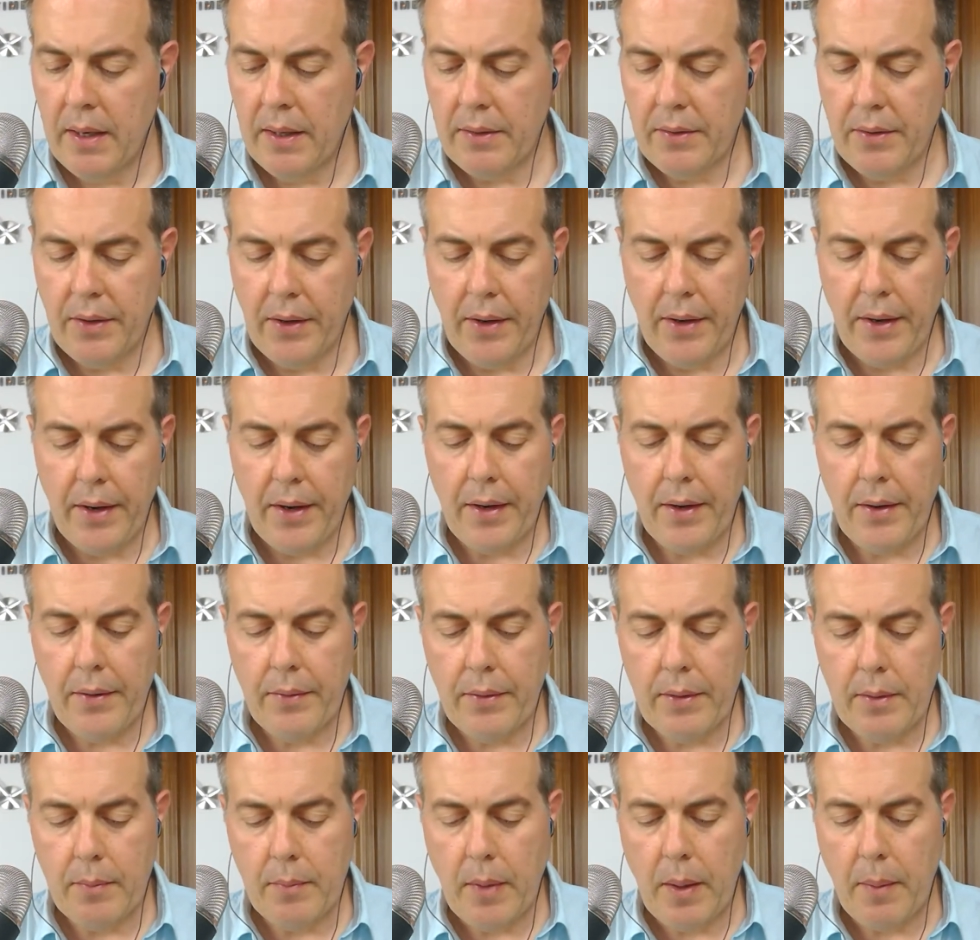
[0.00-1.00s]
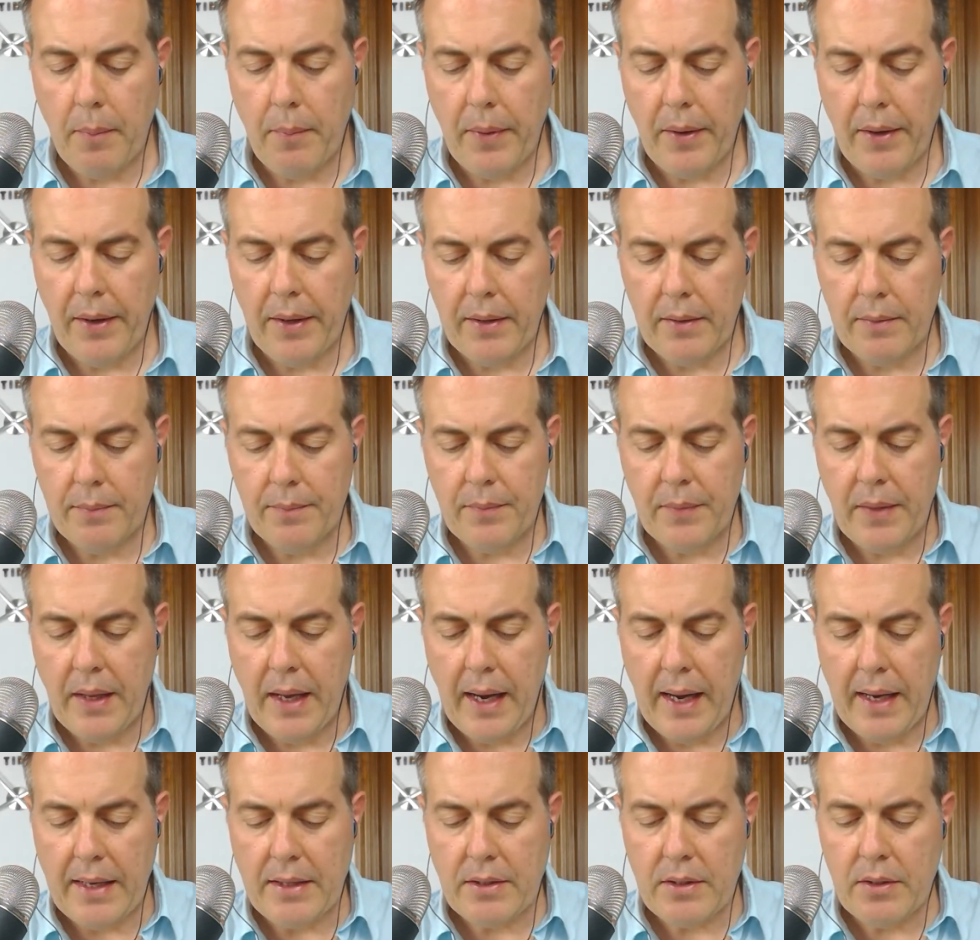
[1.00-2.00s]
The inner membrane
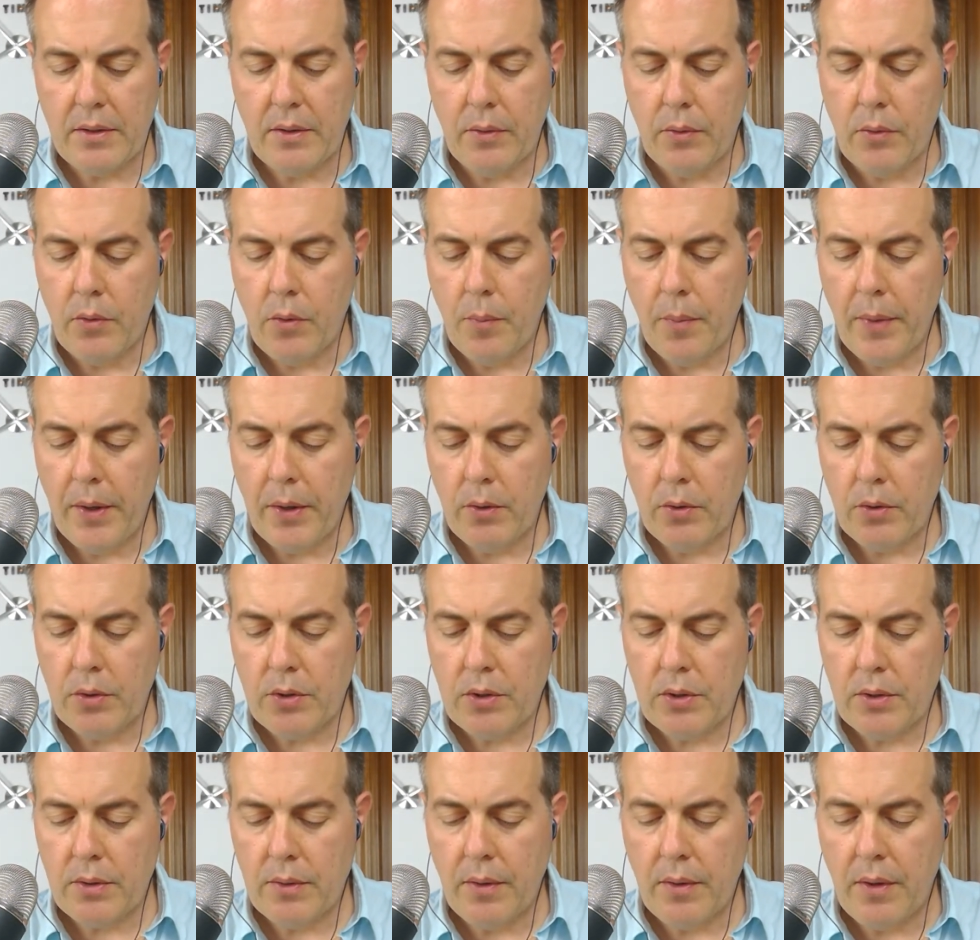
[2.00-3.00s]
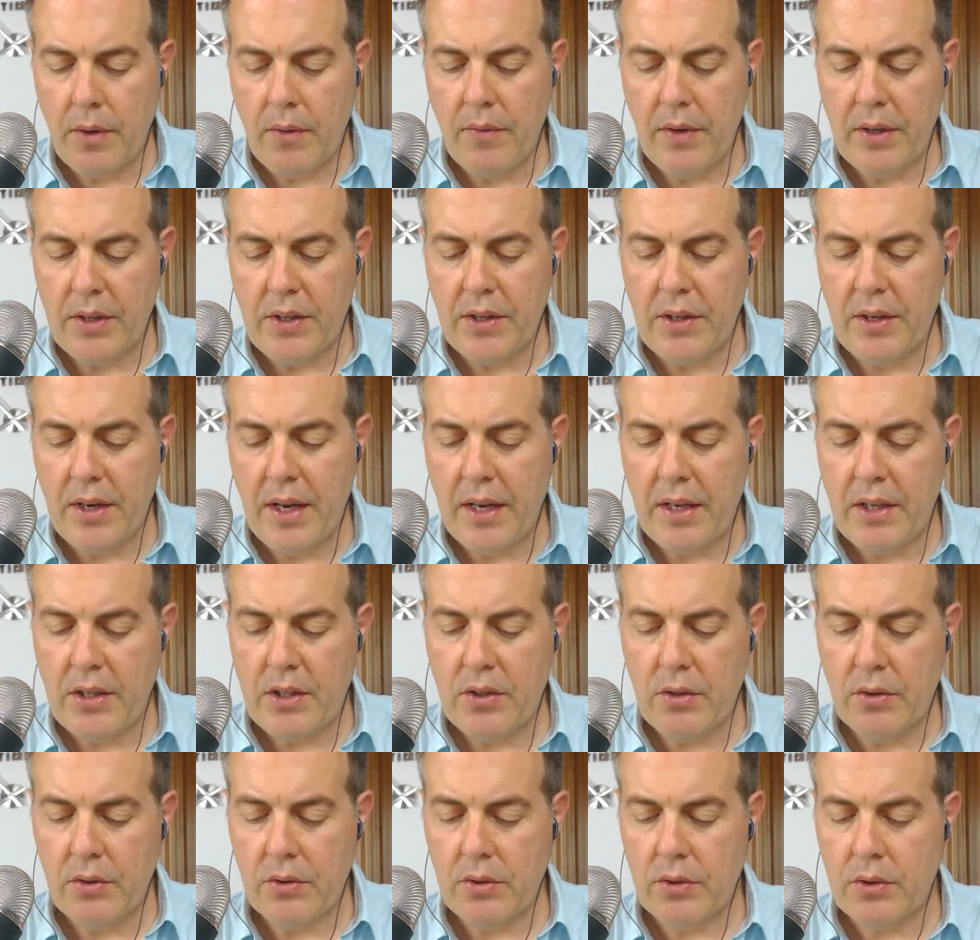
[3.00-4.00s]
has numerous
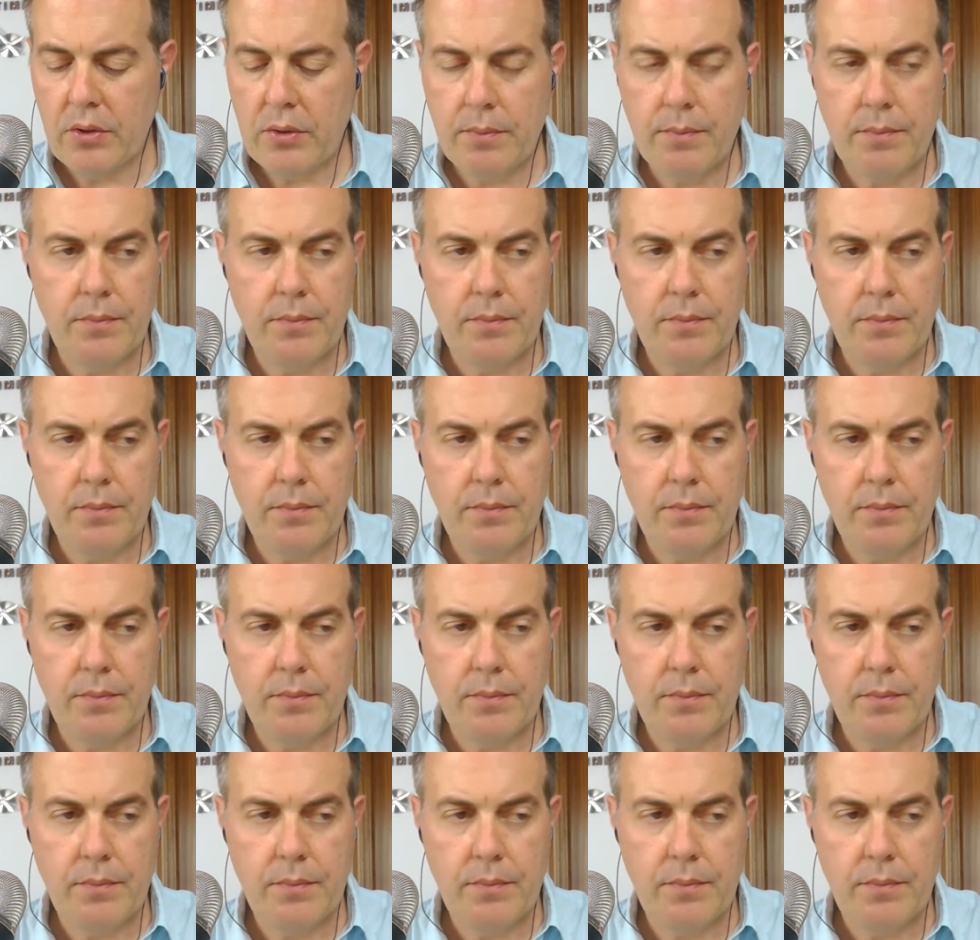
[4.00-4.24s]
invaginations.